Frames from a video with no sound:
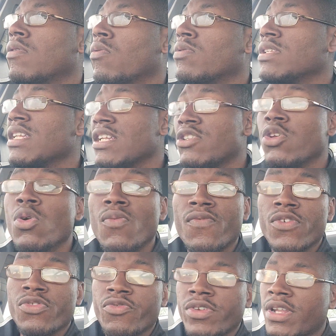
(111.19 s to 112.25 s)
was in a tomb
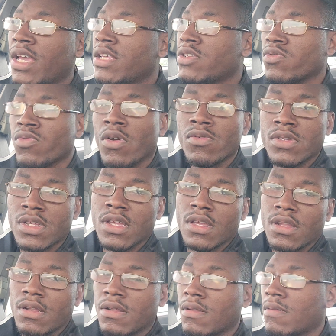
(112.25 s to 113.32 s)
for three days, and rose again?